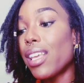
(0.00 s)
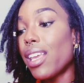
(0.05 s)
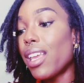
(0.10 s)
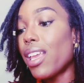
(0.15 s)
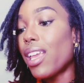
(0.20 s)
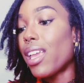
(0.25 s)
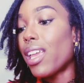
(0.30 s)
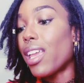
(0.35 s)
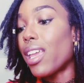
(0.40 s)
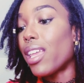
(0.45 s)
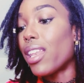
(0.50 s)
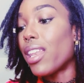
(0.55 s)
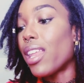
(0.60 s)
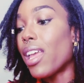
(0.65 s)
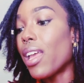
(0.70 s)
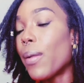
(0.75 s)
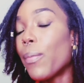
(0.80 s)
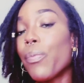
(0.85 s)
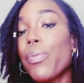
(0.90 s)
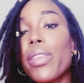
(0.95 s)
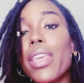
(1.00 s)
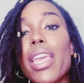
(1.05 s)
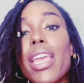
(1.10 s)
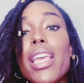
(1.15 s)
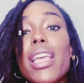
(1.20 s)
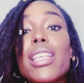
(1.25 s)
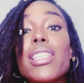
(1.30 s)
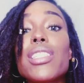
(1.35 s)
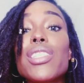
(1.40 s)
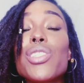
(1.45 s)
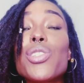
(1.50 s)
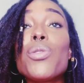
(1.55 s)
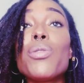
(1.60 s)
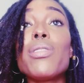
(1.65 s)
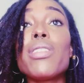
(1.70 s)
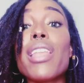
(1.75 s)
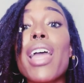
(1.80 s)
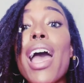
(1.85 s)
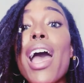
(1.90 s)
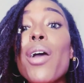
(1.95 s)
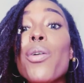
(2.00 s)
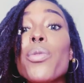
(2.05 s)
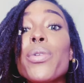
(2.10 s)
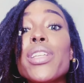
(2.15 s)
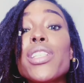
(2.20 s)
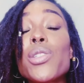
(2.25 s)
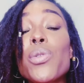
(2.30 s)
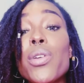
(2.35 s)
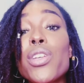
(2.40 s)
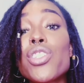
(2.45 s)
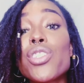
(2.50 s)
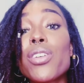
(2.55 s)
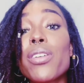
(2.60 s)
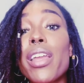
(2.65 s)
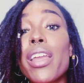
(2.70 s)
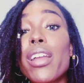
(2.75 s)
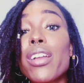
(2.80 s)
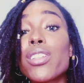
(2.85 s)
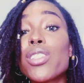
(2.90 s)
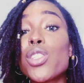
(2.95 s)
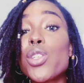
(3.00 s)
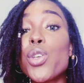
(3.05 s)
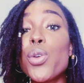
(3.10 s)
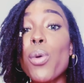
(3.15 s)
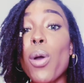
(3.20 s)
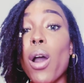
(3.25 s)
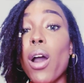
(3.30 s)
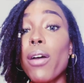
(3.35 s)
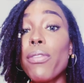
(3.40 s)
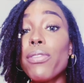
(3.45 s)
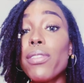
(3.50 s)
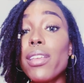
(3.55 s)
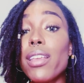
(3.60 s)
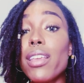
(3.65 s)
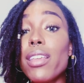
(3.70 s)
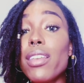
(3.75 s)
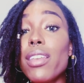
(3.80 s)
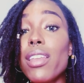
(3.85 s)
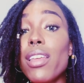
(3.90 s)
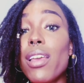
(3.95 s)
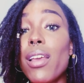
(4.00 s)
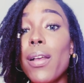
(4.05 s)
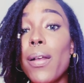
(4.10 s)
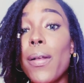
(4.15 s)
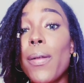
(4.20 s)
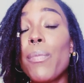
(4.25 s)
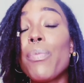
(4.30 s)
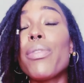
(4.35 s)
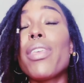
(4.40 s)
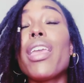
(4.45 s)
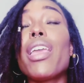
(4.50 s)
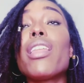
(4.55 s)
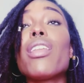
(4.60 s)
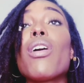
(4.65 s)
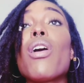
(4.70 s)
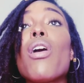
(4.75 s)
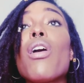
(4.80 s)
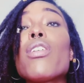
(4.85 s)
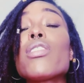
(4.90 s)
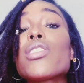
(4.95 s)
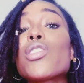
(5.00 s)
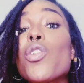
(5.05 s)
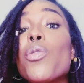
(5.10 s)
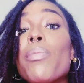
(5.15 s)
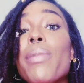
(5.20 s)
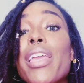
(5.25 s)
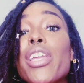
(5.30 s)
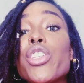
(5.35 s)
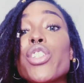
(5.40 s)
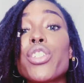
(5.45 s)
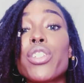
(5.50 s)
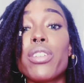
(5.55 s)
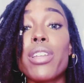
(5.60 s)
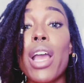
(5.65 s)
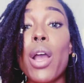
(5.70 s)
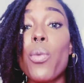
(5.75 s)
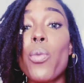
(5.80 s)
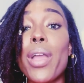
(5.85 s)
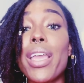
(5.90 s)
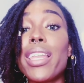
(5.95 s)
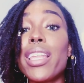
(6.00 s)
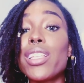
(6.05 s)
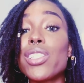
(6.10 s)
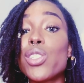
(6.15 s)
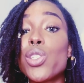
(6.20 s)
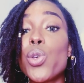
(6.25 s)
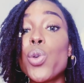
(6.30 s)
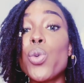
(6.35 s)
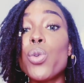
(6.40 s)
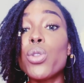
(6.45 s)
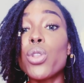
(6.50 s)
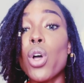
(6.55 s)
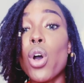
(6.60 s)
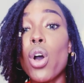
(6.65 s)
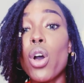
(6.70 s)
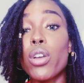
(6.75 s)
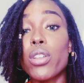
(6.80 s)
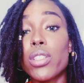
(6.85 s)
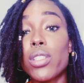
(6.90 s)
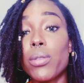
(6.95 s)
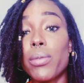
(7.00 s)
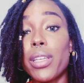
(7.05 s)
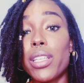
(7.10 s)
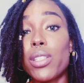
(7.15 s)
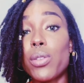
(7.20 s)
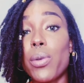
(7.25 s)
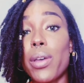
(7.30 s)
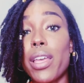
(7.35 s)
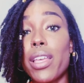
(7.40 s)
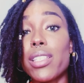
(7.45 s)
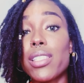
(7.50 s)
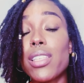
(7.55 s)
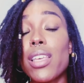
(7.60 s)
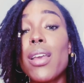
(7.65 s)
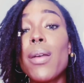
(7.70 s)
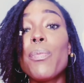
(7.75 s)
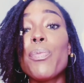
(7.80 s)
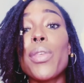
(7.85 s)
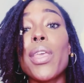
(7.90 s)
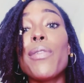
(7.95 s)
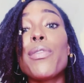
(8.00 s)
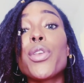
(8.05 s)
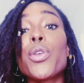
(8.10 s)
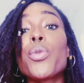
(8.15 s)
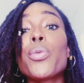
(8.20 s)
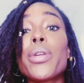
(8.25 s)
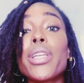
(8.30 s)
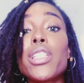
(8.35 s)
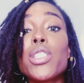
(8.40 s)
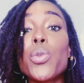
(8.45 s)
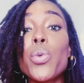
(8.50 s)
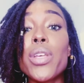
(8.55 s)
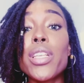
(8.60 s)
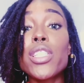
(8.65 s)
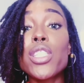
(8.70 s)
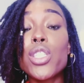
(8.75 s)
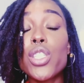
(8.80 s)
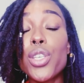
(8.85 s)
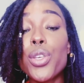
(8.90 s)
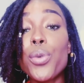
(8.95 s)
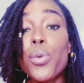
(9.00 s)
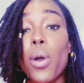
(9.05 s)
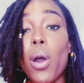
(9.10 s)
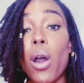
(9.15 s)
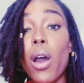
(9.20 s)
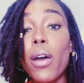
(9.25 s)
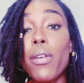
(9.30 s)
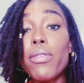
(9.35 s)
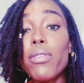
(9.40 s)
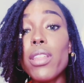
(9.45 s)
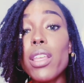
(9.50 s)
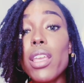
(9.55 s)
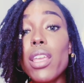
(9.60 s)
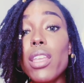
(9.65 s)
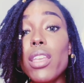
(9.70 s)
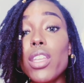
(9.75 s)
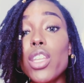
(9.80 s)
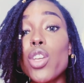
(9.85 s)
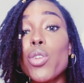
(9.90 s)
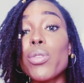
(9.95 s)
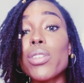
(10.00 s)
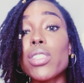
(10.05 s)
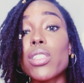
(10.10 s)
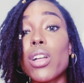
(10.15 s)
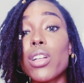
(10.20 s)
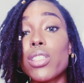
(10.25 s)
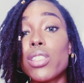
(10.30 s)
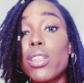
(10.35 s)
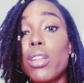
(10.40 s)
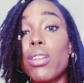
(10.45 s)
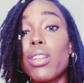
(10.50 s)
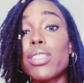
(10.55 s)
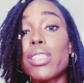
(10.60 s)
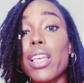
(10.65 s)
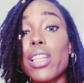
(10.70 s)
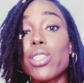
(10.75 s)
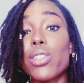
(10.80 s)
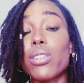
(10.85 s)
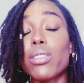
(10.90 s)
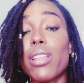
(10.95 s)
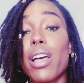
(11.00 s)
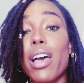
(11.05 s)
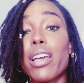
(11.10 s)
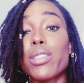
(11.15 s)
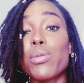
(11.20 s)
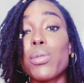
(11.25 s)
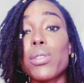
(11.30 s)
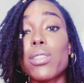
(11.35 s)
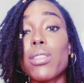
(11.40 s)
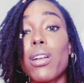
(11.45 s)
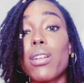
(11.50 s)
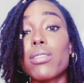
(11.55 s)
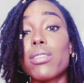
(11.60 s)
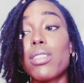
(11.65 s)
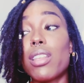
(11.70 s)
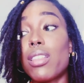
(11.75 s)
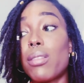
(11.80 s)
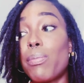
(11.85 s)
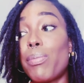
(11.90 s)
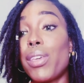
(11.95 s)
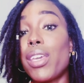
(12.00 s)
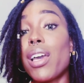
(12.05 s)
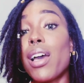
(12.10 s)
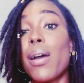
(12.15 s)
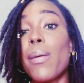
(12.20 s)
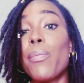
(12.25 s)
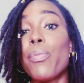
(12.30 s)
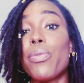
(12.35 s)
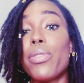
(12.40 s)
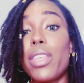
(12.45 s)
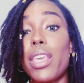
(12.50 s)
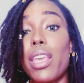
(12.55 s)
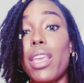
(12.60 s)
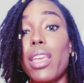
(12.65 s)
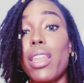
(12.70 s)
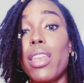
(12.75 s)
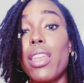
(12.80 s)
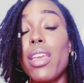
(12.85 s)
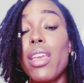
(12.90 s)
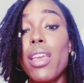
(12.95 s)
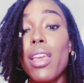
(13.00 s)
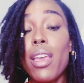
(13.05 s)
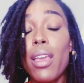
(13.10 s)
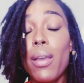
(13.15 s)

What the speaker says: 10 is to not retwist your hair too often, and also make sure you're not waiting too long to retwist. If you retwist too often, you will start to notice that your locks will start to become thin.